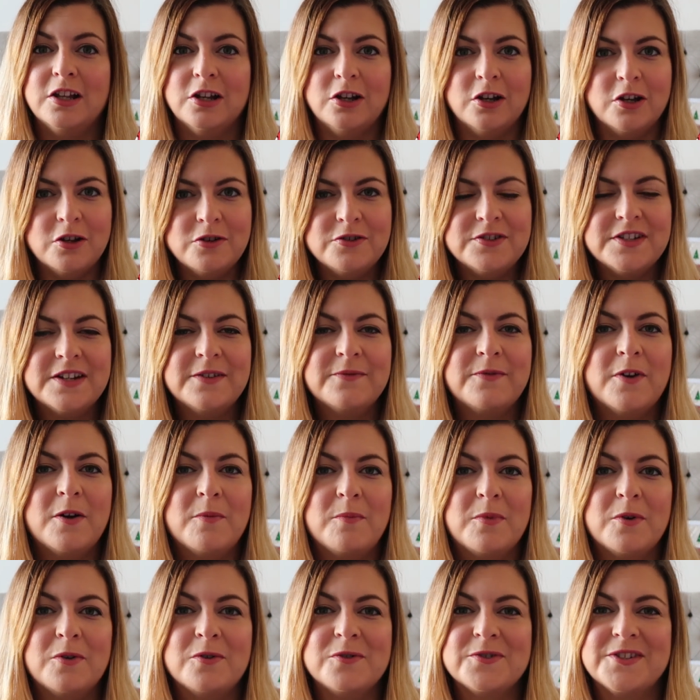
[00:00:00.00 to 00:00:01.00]
losing
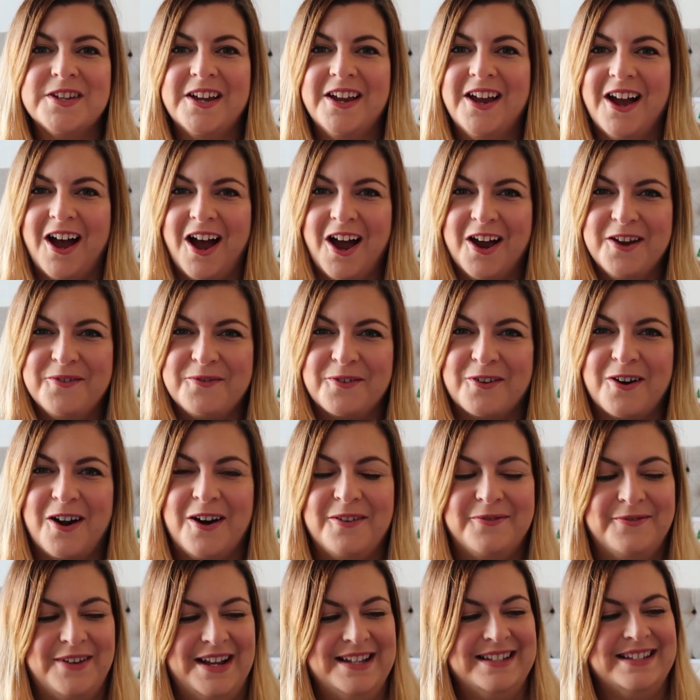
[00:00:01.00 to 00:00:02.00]
footballs over
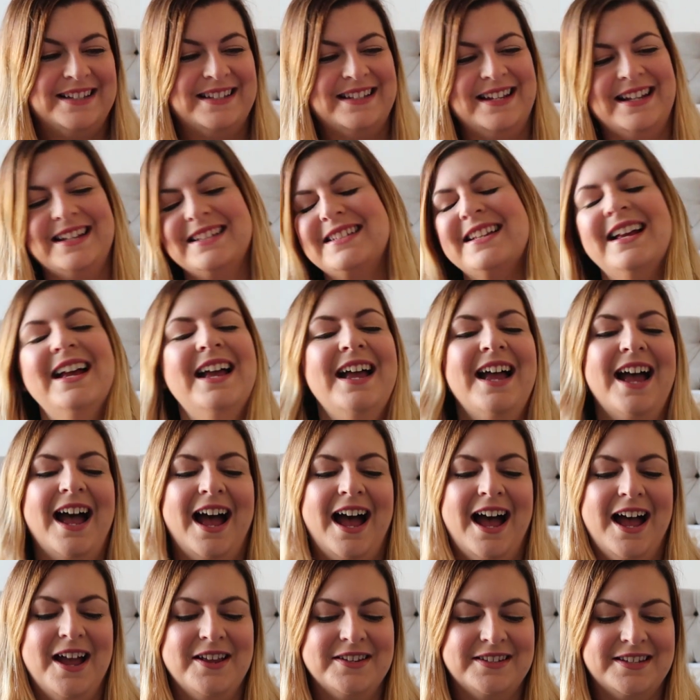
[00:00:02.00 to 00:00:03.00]
our fences.
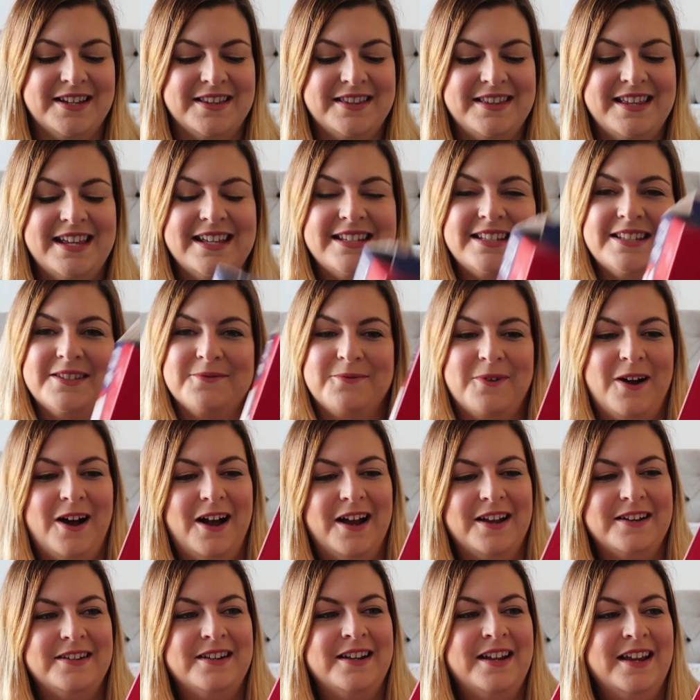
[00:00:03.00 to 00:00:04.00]
So this
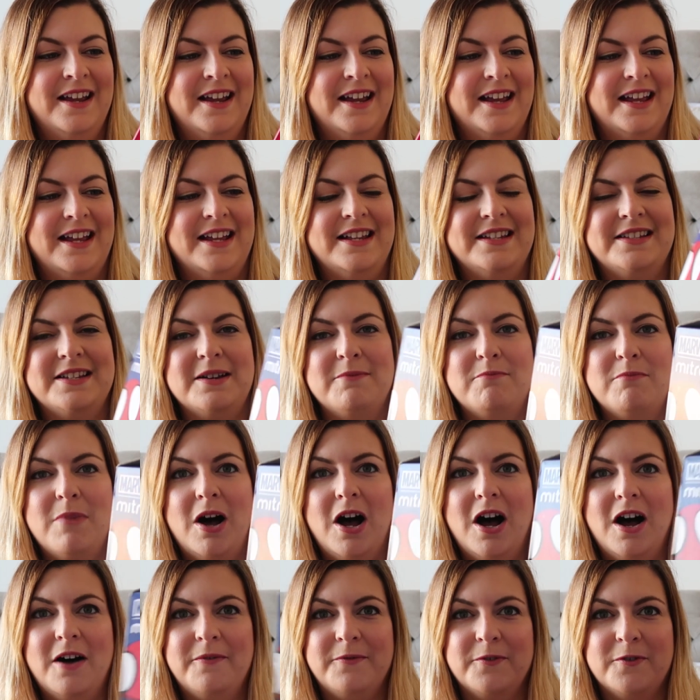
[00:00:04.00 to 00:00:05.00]
one is a
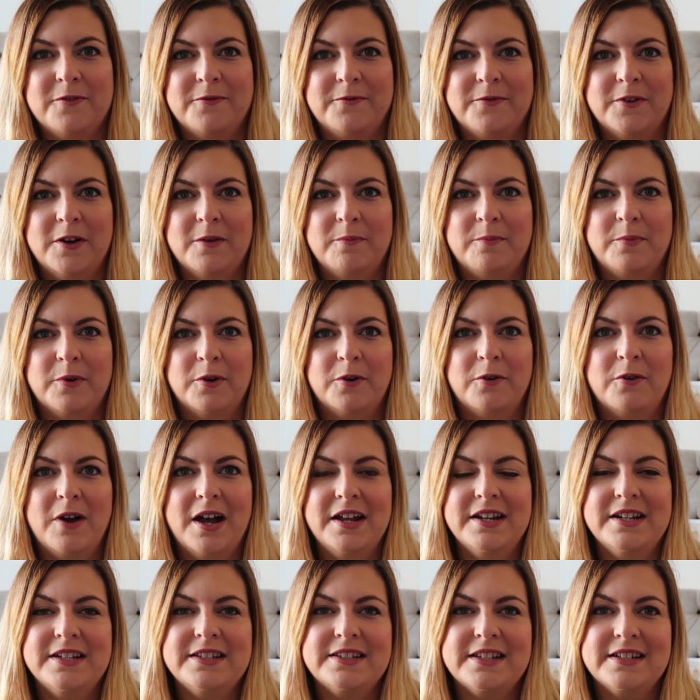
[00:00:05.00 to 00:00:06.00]
Marvel football
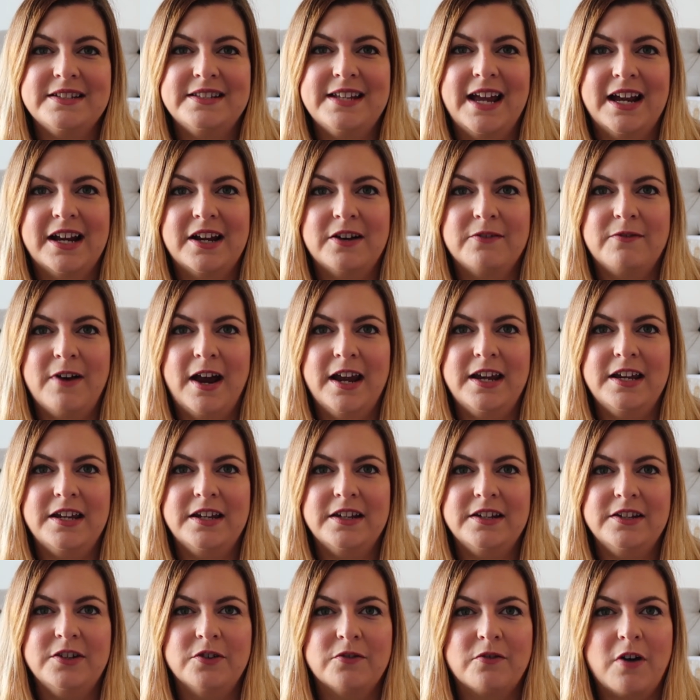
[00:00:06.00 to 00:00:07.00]
and it's a decorate
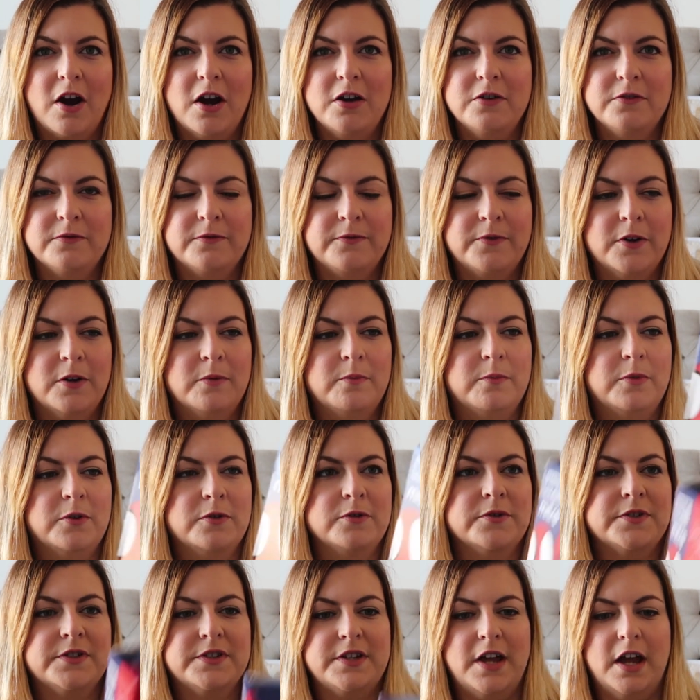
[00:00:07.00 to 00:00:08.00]
your own
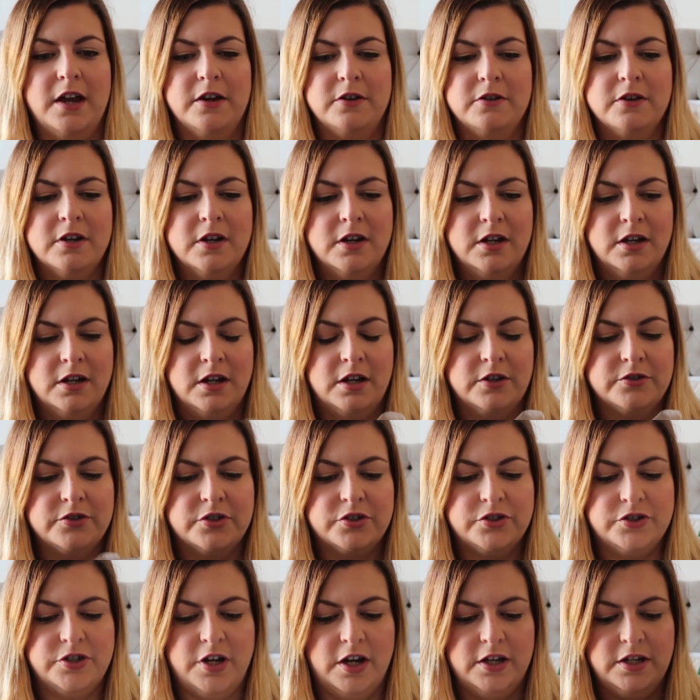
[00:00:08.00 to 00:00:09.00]
football. So I'll
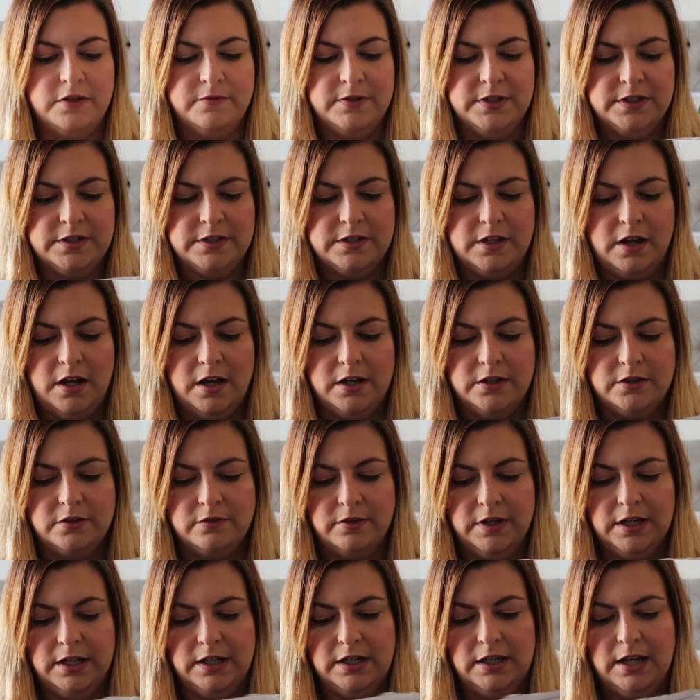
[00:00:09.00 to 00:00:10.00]
just show you inside
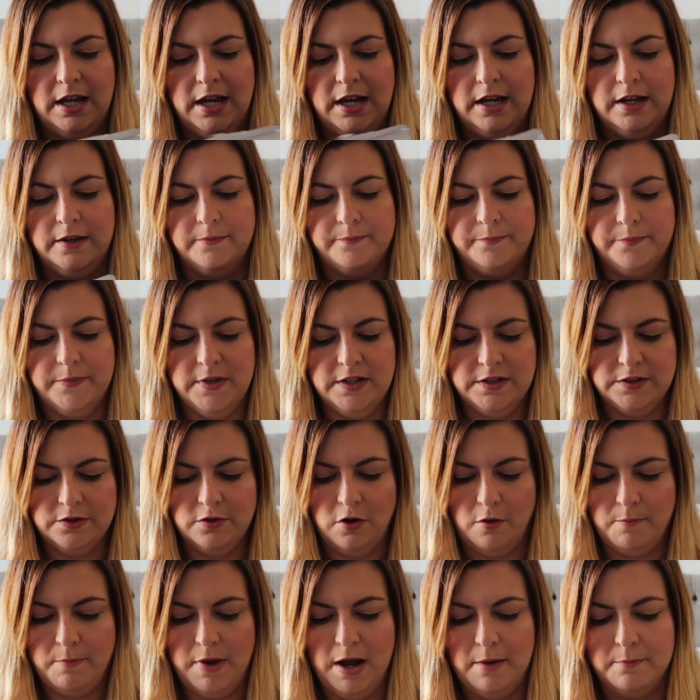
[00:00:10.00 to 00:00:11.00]
quickly. It's
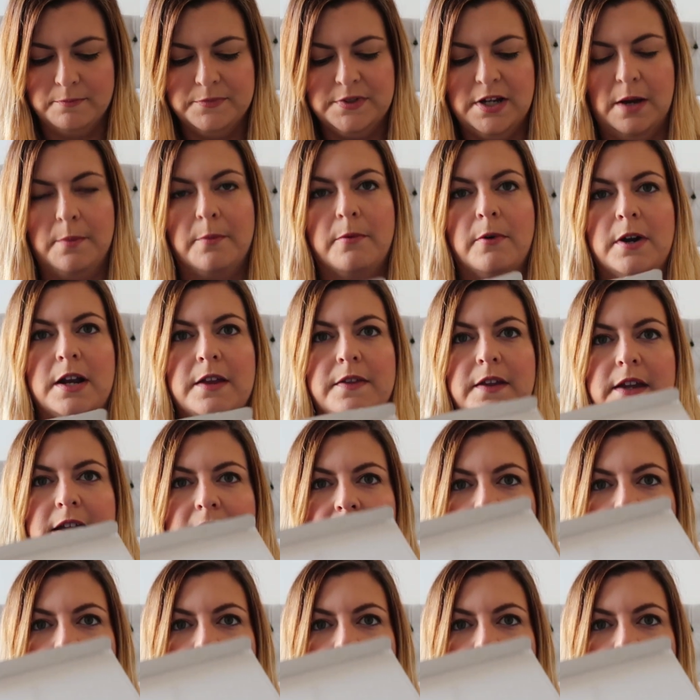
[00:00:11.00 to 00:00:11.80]
not pumped up or anything